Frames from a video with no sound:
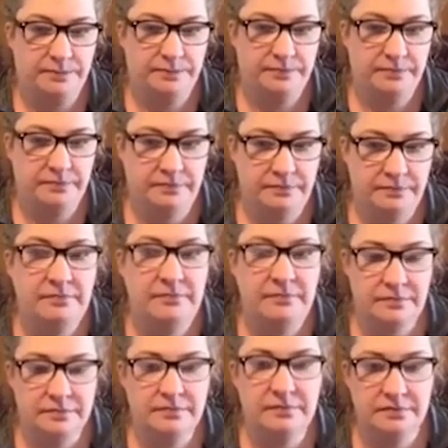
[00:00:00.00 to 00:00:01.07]

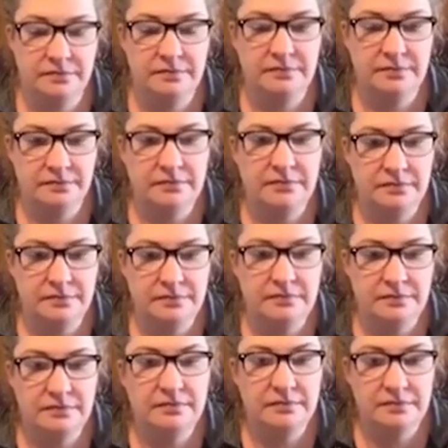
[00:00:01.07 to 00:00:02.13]

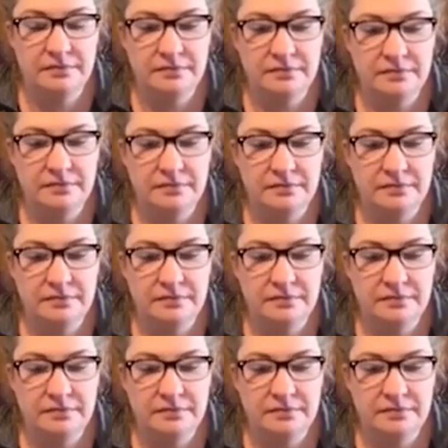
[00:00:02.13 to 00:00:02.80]
(not speaking)